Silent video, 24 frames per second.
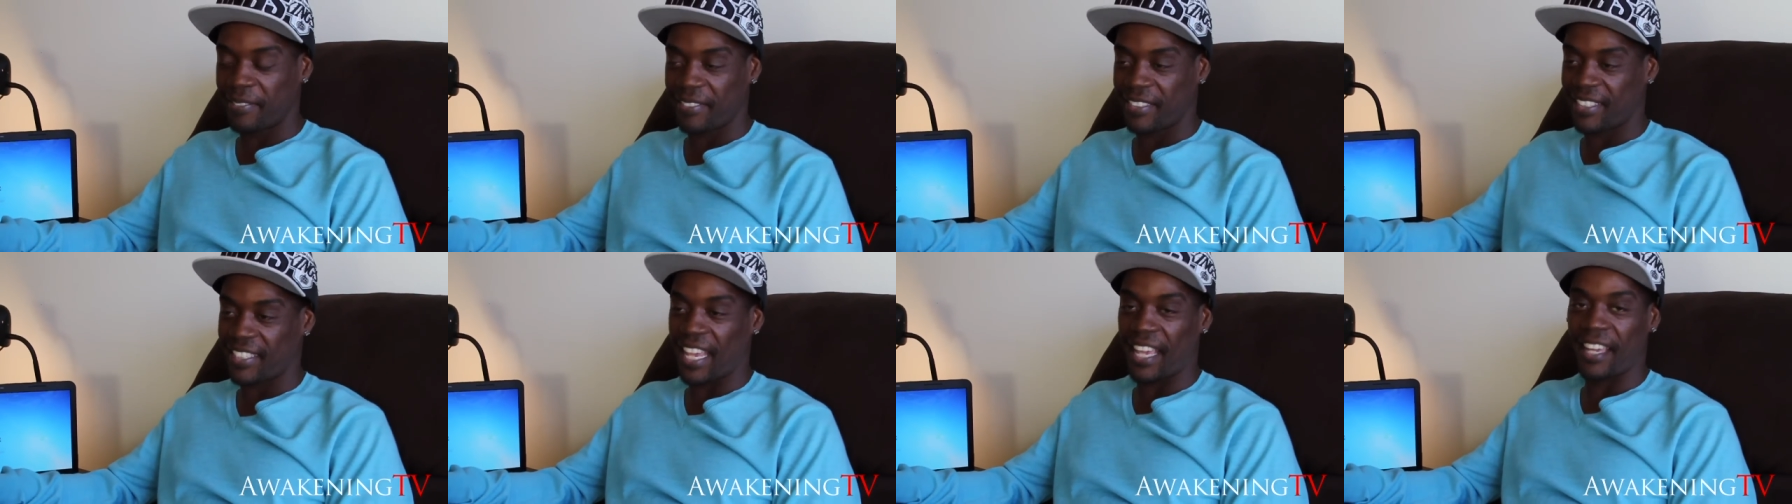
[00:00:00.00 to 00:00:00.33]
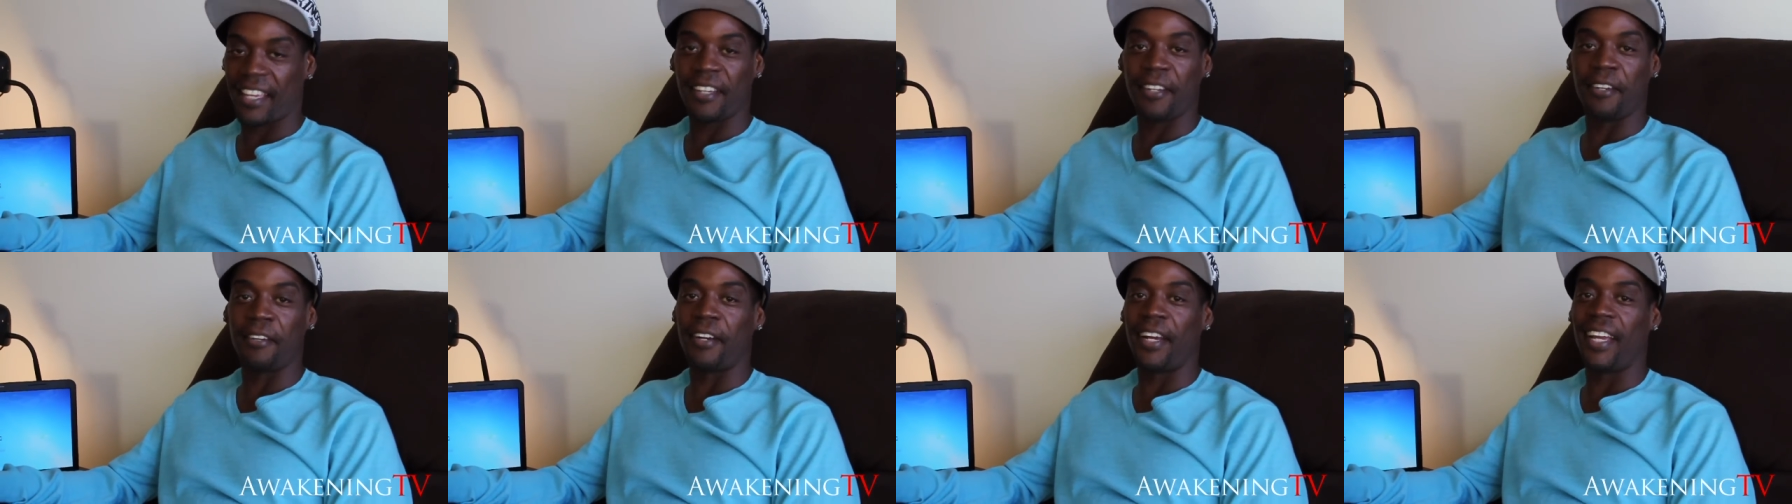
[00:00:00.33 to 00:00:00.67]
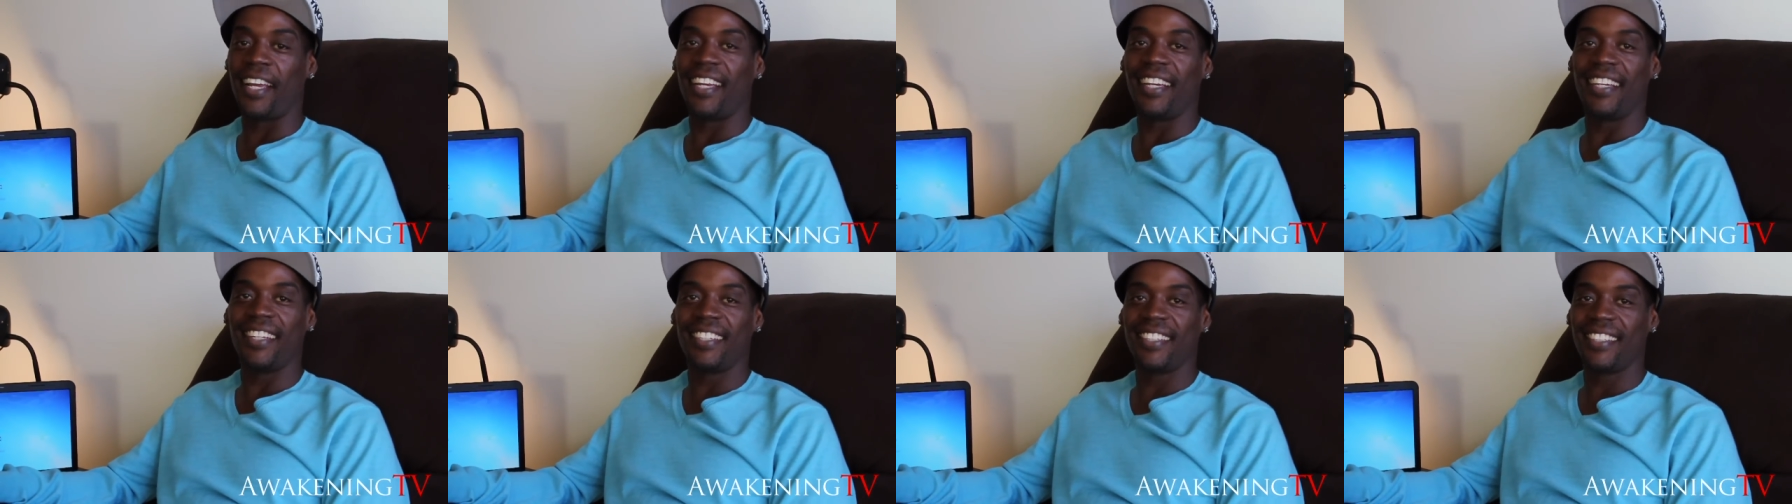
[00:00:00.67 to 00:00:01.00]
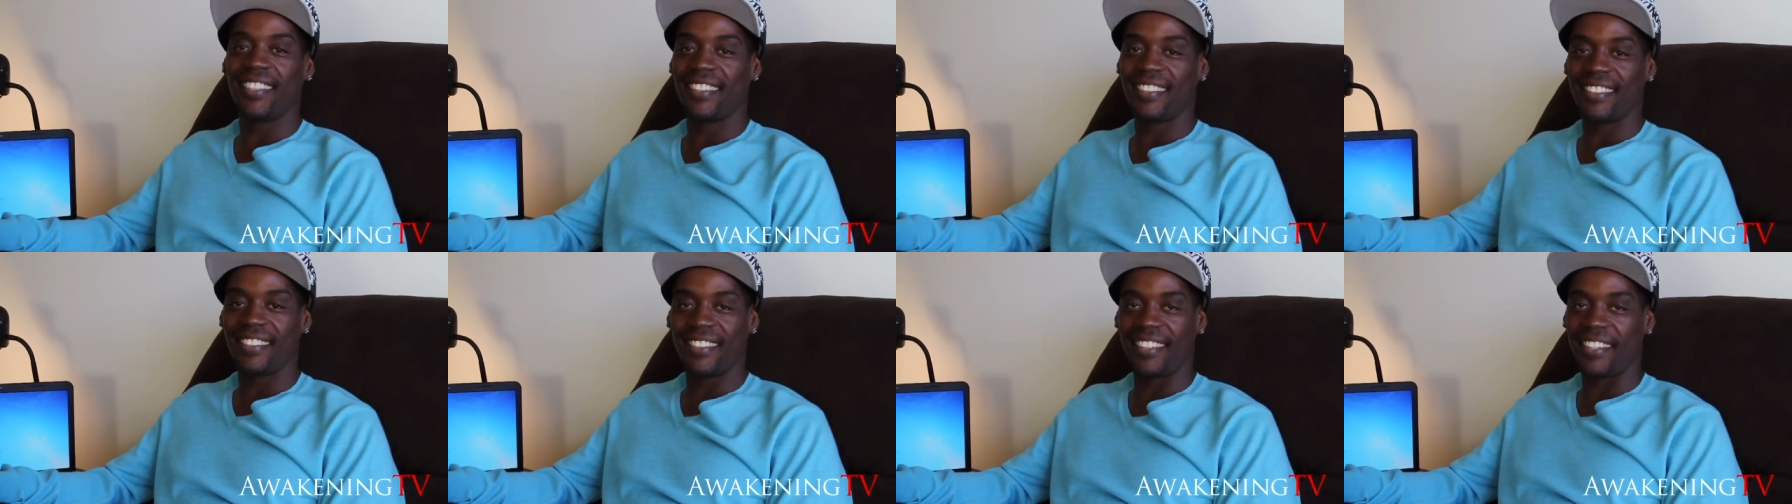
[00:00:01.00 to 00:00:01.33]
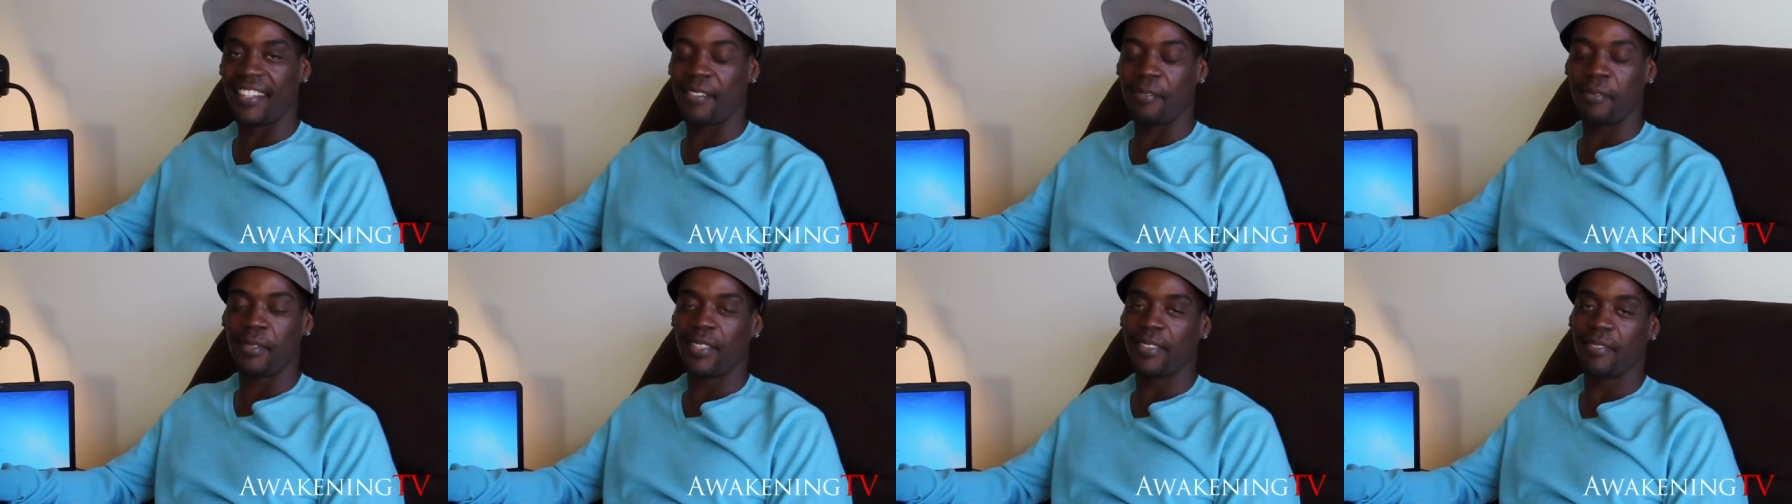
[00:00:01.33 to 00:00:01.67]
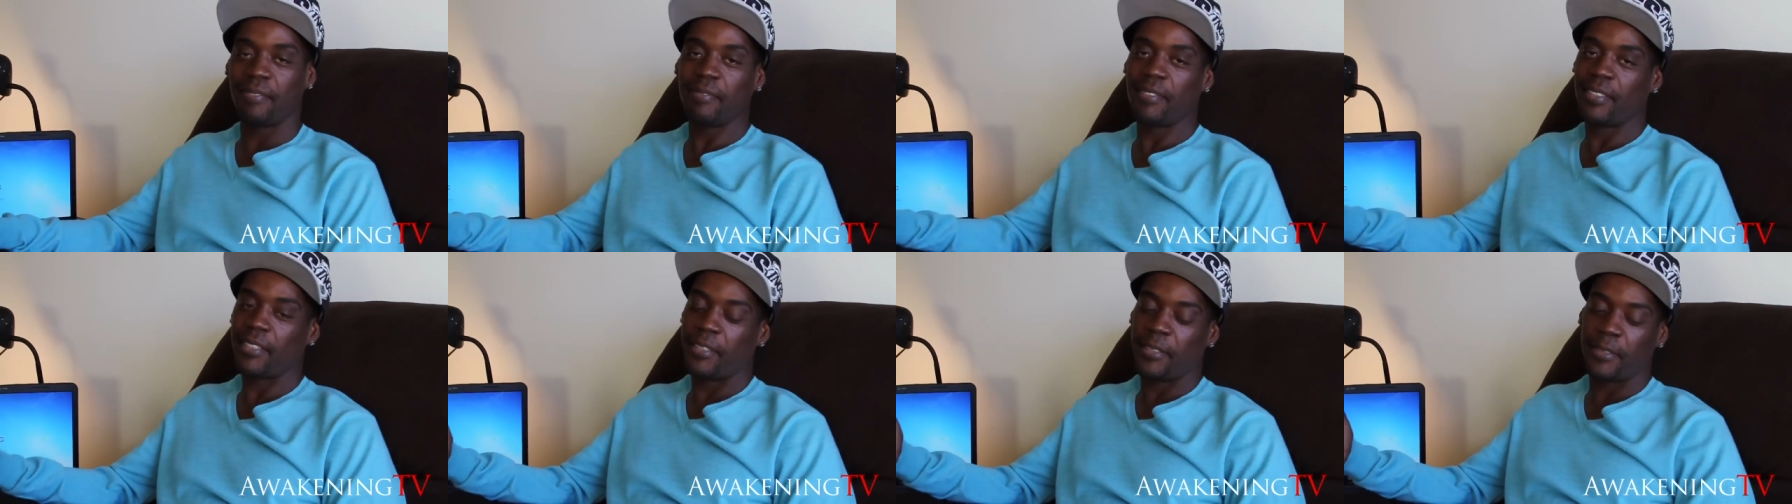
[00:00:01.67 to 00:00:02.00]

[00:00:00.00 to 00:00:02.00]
second grade, you know what I mean?